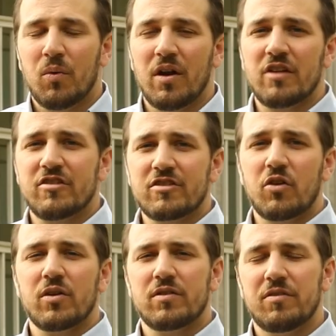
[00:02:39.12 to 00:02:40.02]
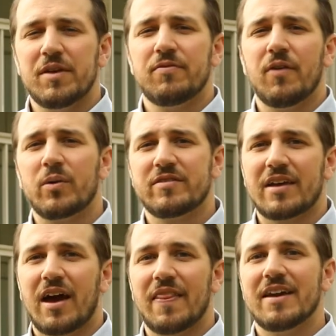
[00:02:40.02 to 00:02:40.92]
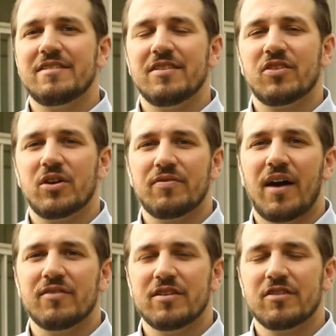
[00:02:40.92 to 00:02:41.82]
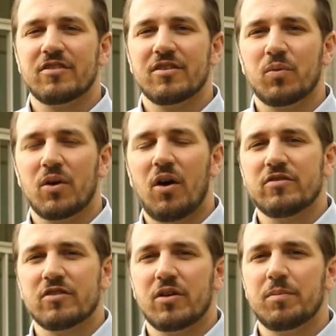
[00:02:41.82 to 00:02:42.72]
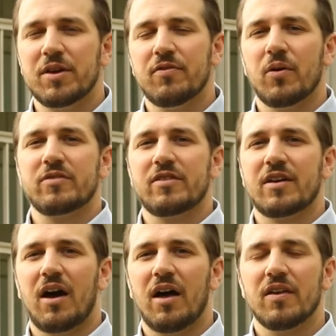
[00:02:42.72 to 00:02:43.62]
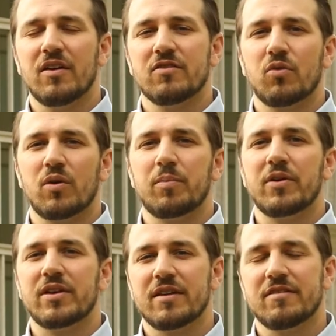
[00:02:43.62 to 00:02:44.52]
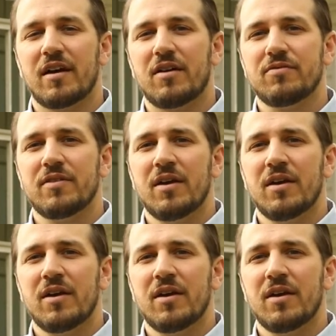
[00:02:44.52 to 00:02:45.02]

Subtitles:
We're not just going to be focusing on the 1835 addition, we're also going to be focusing on the historic building itself.